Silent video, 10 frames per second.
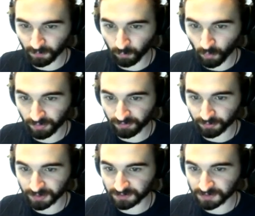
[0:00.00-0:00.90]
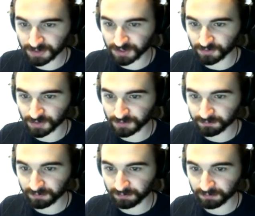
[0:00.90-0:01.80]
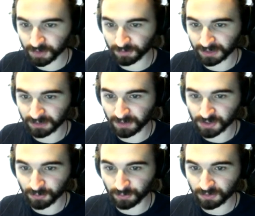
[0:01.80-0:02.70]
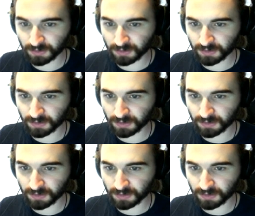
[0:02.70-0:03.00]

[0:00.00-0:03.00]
get water through here as soon as humanly possible.